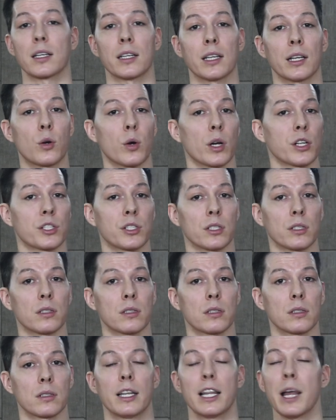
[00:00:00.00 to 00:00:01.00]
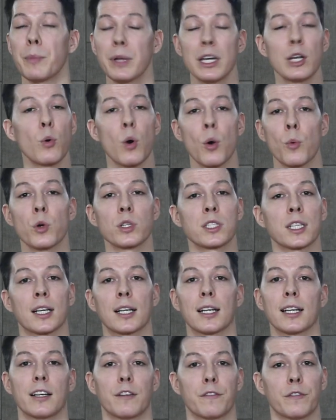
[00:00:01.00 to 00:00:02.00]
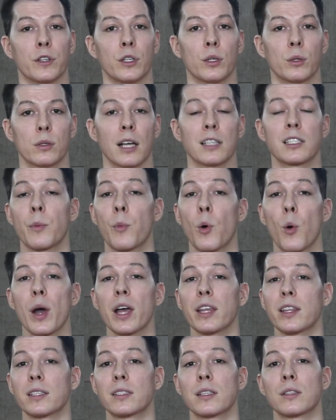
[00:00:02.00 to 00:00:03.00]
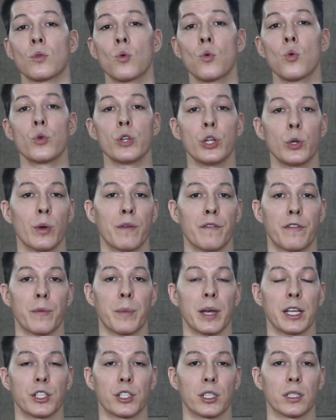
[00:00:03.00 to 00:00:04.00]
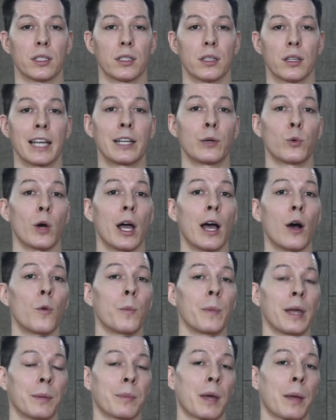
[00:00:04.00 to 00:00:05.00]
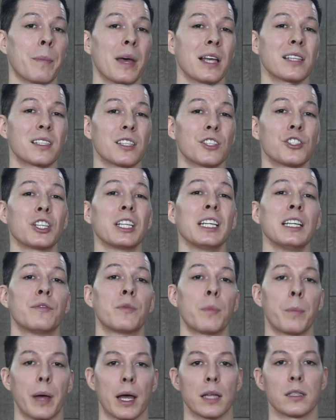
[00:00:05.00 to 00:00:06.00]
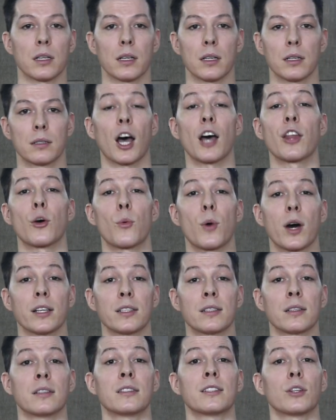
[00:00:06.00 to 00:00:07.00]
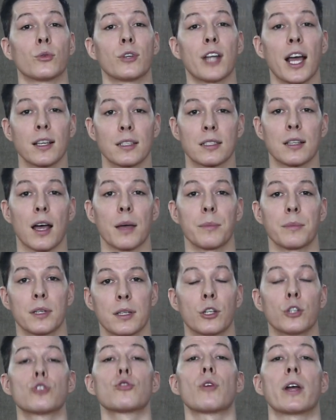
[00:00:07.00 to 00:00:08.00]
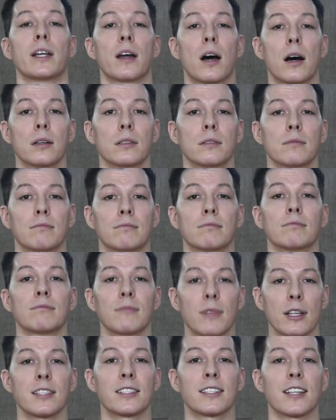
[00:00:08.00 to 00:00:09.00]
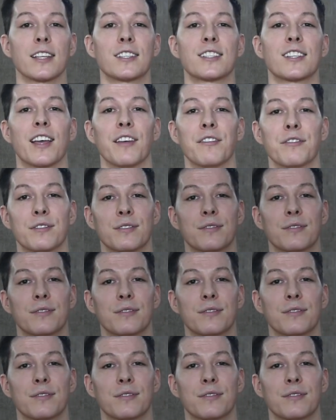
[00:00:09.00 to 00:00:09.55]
any questions. Let me know what wasn't clear for you, as I'm aware this is all new information, and it will help make my message even better. Otherwise, until next time, train hard and stay safe.